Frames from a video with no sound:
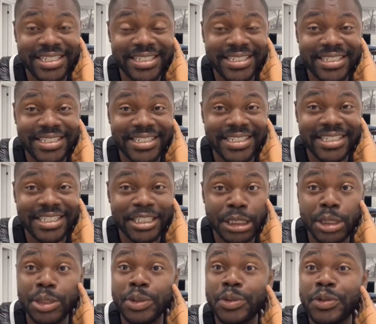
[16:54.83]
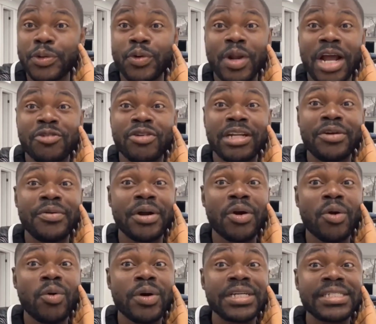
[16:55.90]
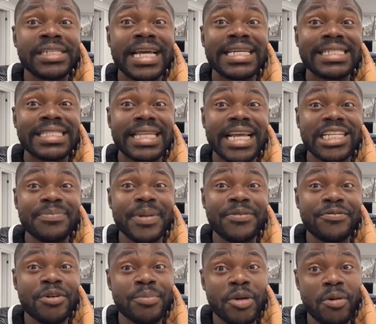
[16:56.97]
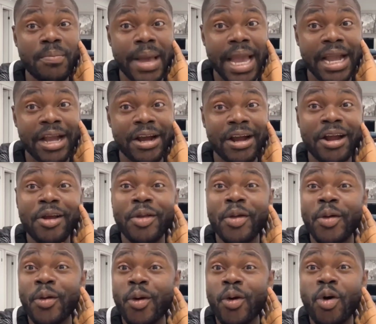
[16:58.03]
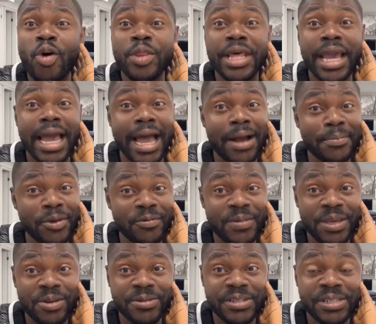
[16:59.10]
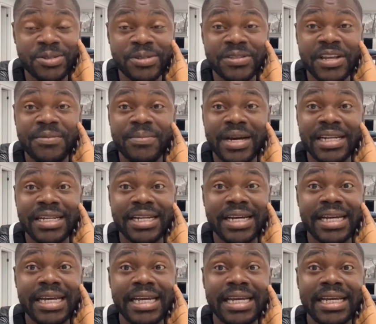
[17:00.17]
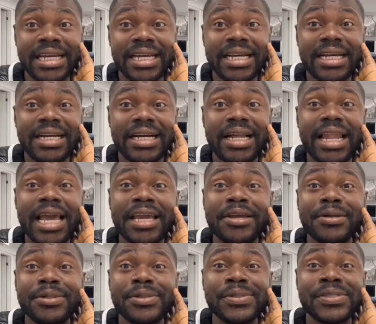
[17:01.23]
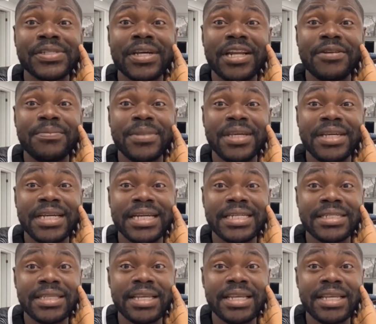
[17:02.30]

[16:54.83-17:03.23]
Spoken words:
Do you know you could actually request a statement from your bank or the app you've been using to send money that, hey, I'd like you to send me a statement